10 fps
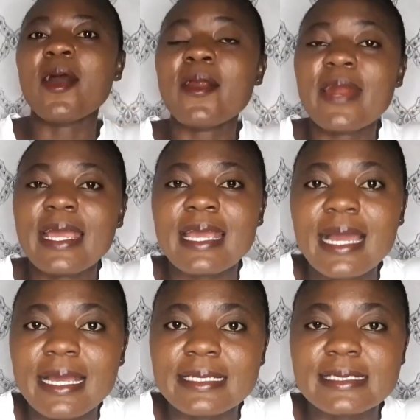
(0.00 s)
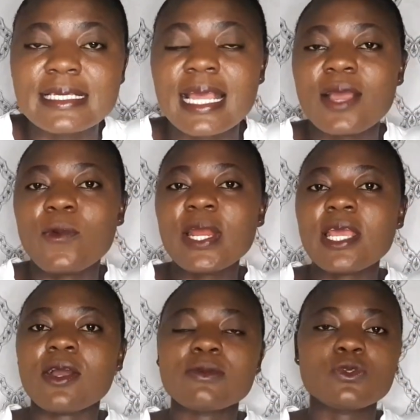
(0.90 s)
All right, guys, when it comes